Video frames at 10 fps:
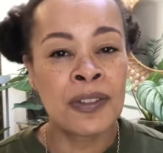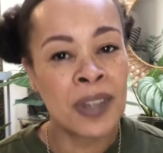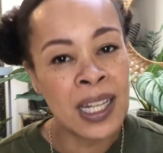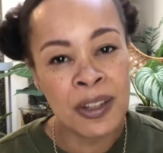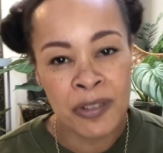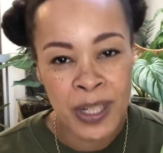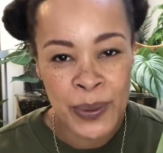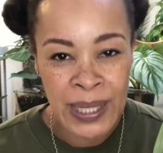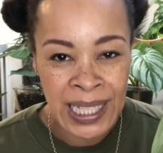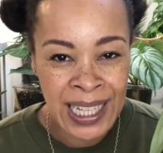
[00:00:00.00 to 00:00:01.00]
fairly
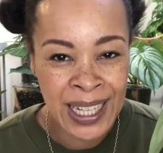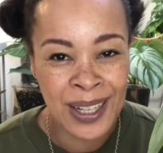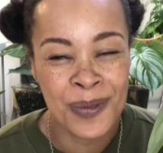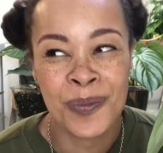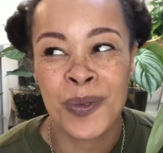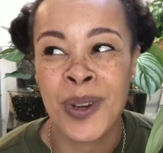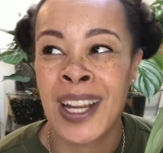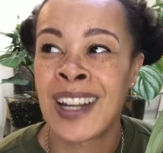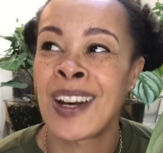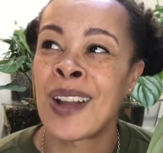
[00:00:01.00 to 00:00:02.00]
frequently
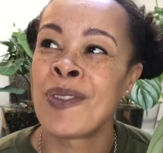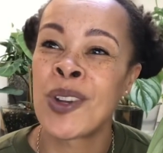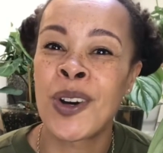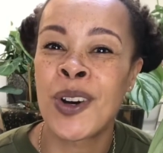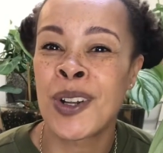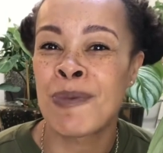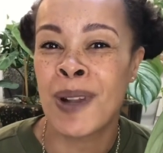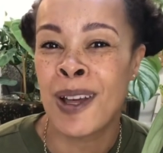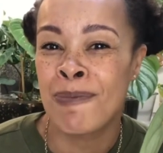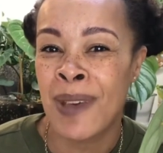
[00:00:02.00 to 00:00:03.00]
when I'm not on a
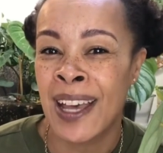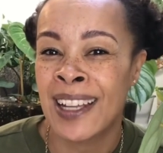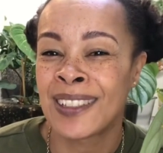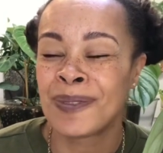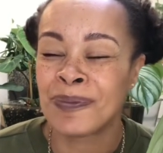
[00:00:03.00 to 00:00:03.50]
plant ban,